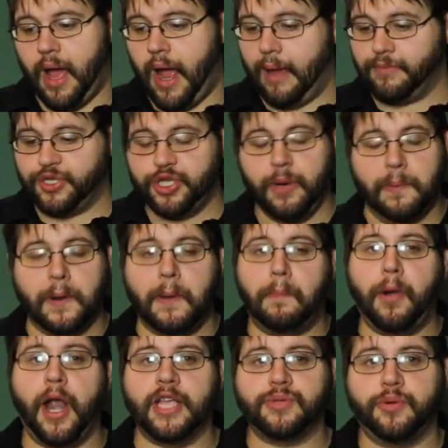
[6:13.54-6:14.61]
I'm super
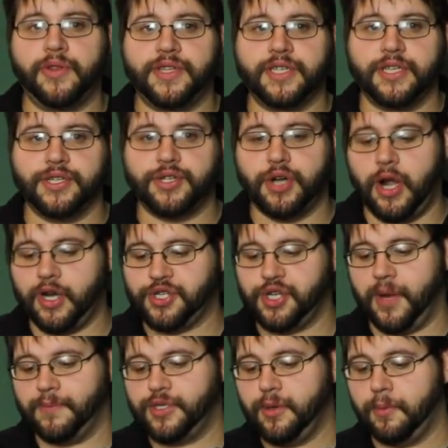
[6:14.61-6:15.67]
impressed with its
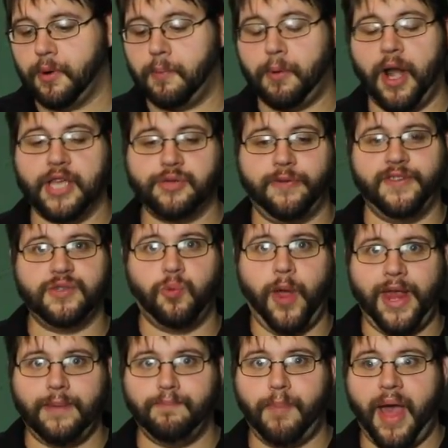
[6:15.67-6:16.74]
construction. I'm super impressed with its
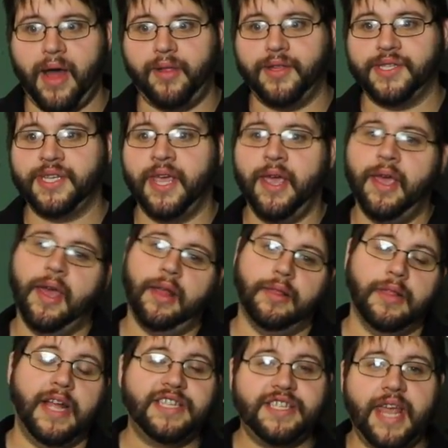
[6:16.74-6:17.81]
weight and balance.
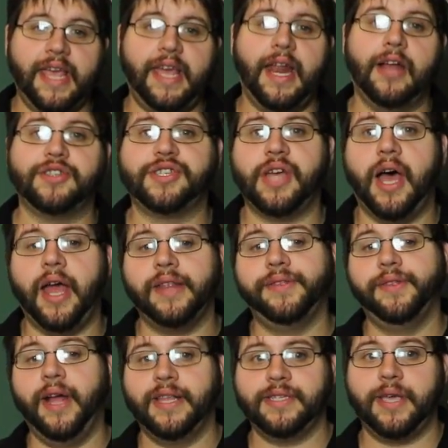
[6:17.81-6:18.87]
Let's take it outside.
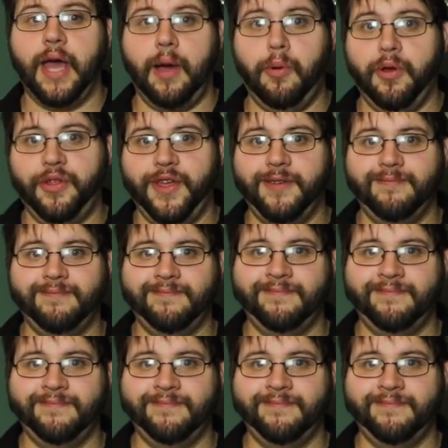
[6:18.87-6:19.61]
Let's cut with it.